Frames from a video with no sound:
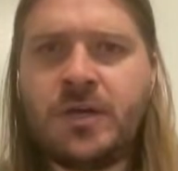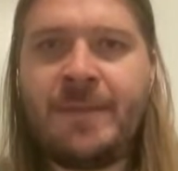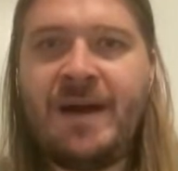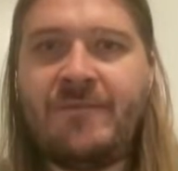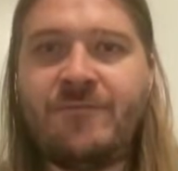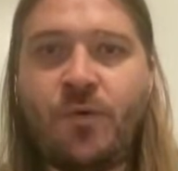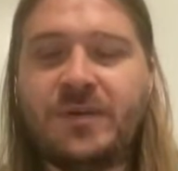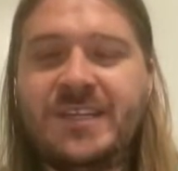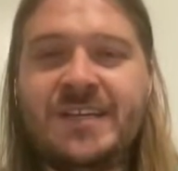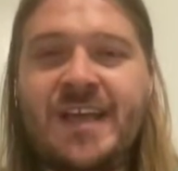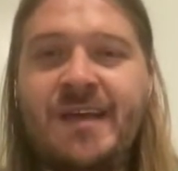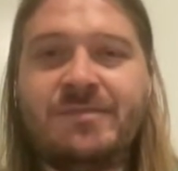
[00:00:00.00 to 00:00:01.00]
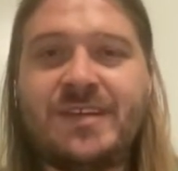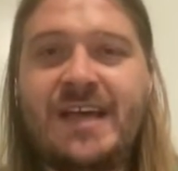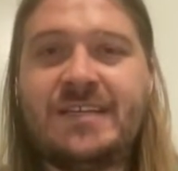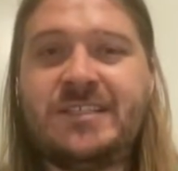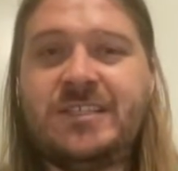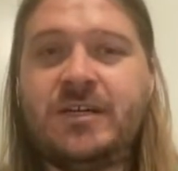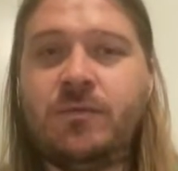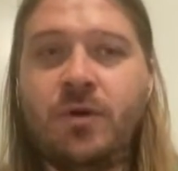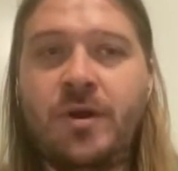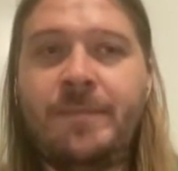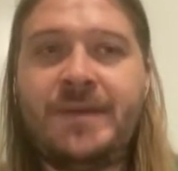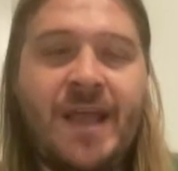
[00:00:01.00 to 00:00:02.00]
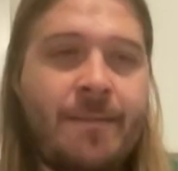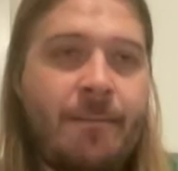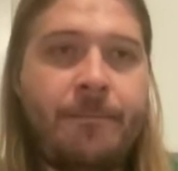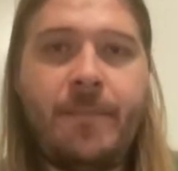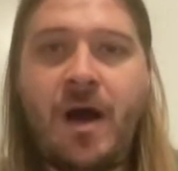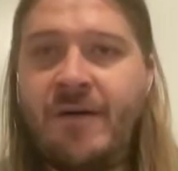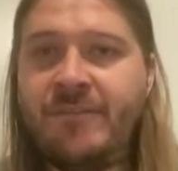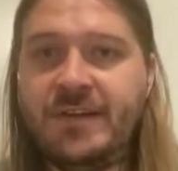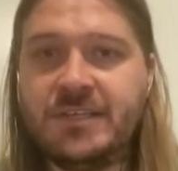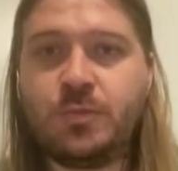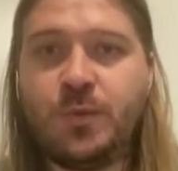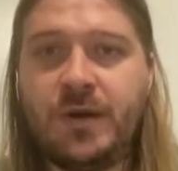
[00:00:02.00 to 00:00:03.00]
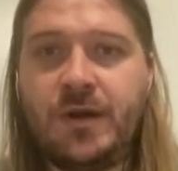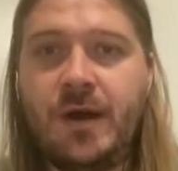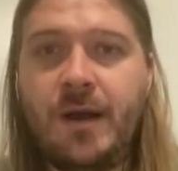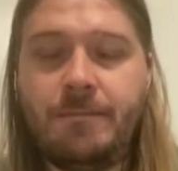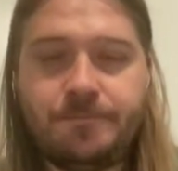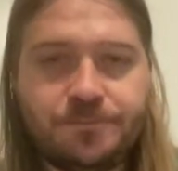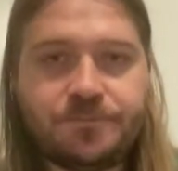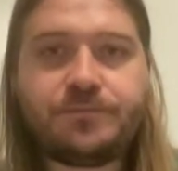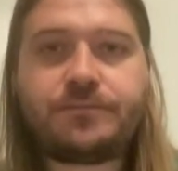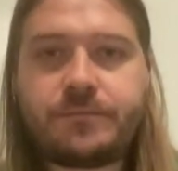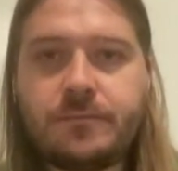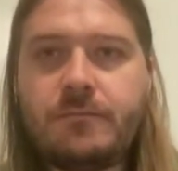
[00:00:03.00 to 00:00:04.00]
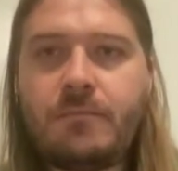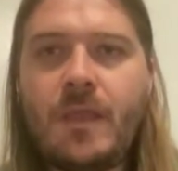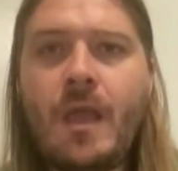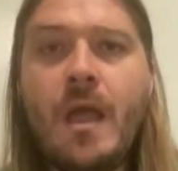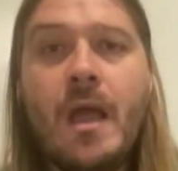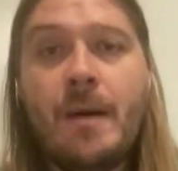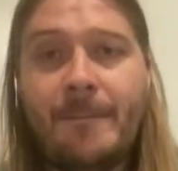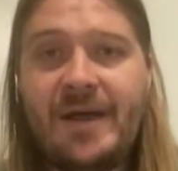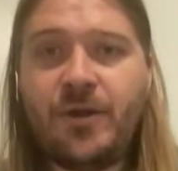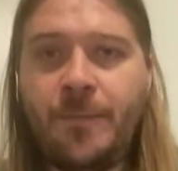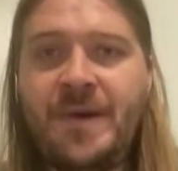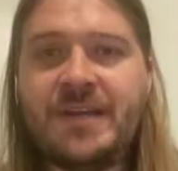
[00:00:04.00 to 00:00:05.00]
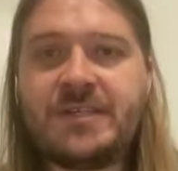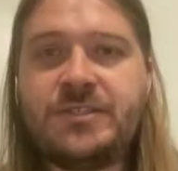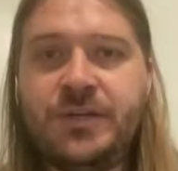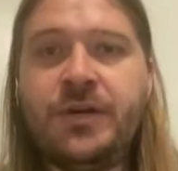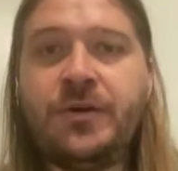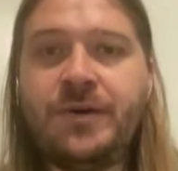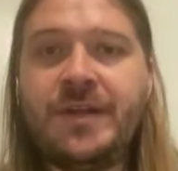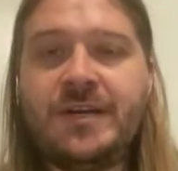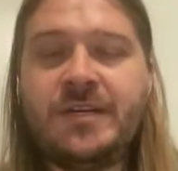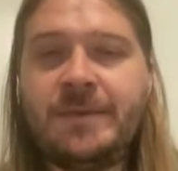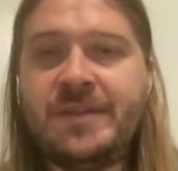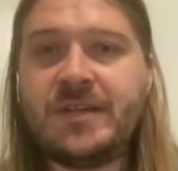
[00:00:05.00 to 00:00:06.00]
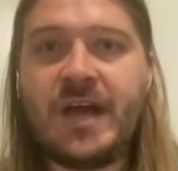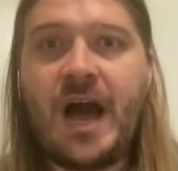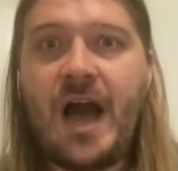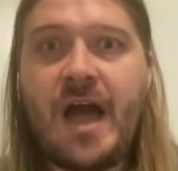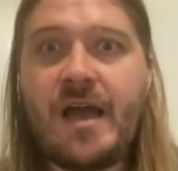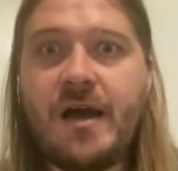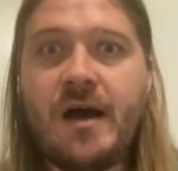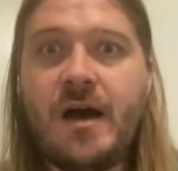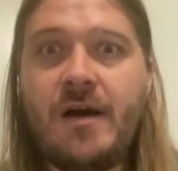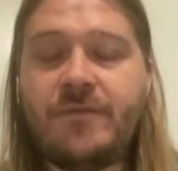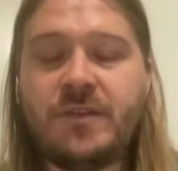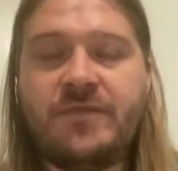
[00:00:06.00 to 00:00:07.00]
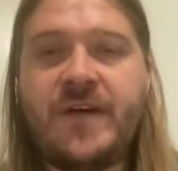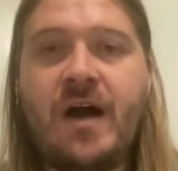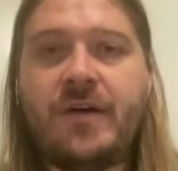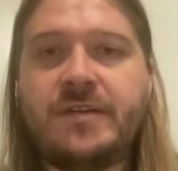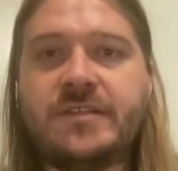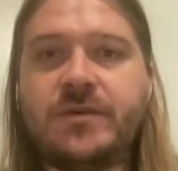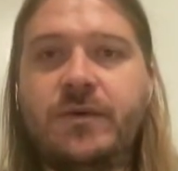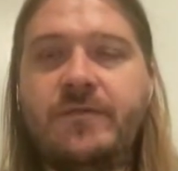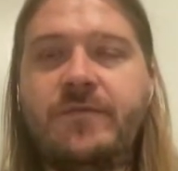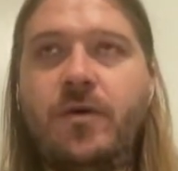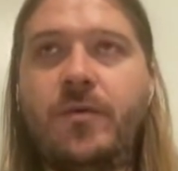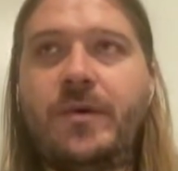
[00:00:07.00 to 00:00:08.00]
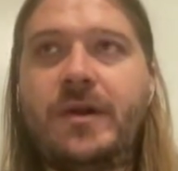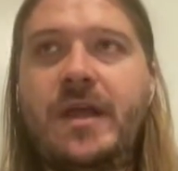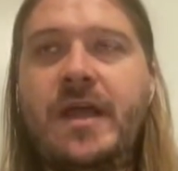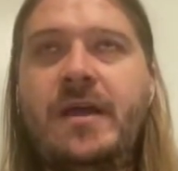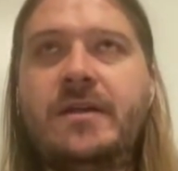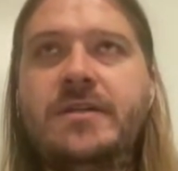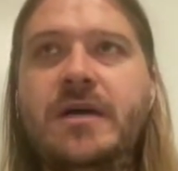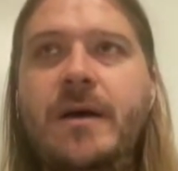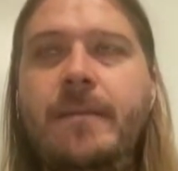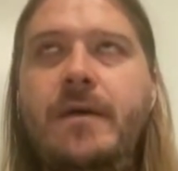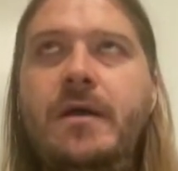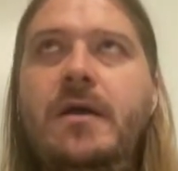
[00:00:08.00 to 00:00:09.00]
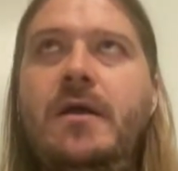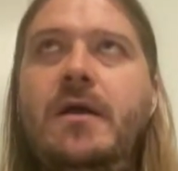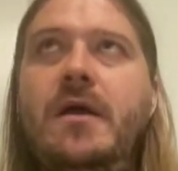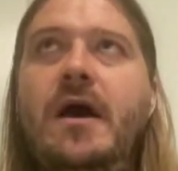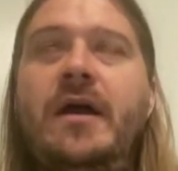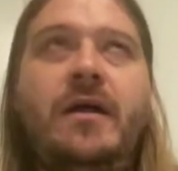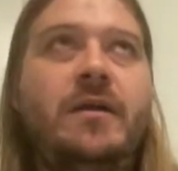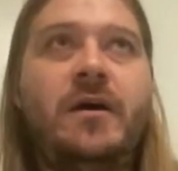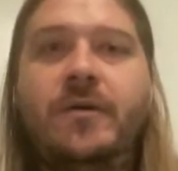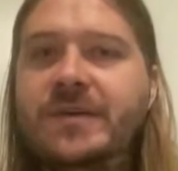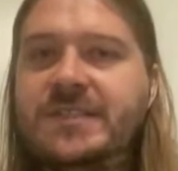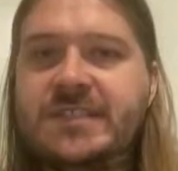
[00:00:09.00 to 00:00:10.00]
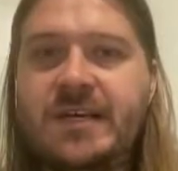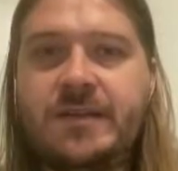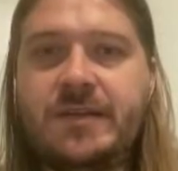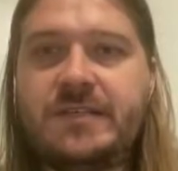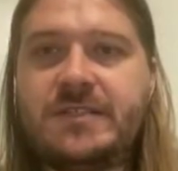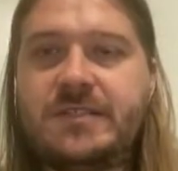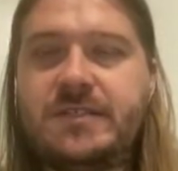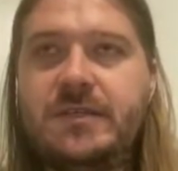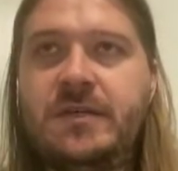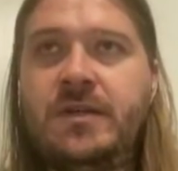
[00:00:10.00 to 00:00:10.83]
about 14 games last year where it became obvious where Michael Penix Jr. needed to be the guy for the Falcons going forward. And I'll always say this,